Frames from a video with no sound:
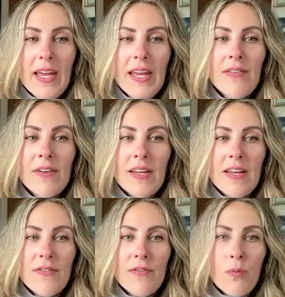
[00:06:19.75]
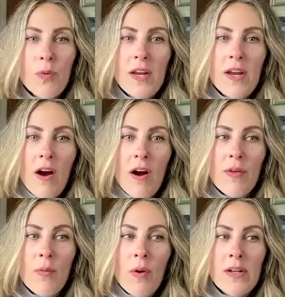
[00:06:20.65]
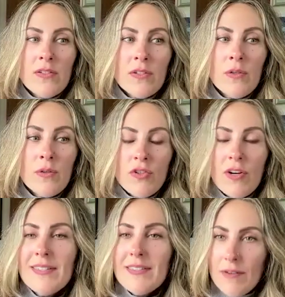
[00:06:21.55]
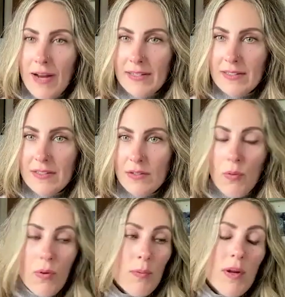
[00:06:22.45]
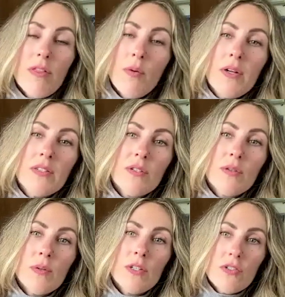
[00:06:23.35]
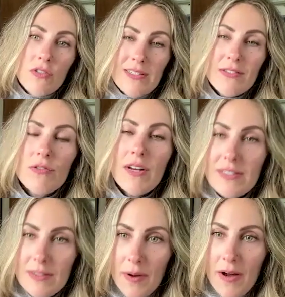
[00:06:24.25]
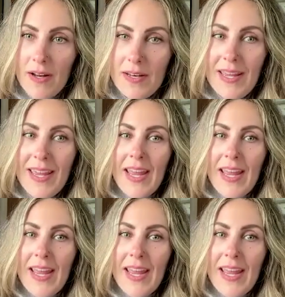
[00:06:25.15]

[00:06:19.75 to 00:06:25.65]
Even if we are the ones who transgressed, or we are the ones who were transgressed upon,